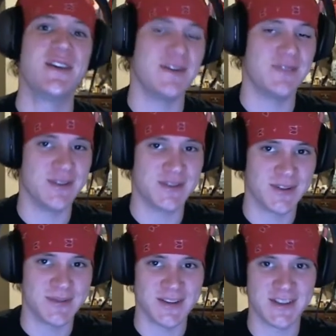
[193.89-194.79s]
I'm very
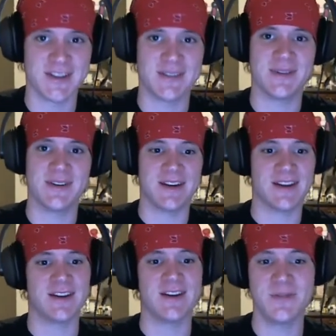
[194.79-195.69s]
sorry about the last one, and
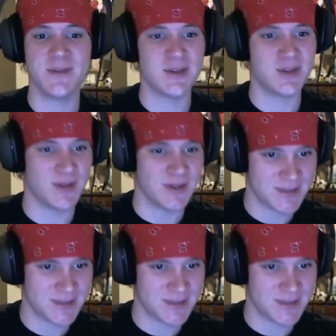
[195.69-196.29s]
I hope you enjoy.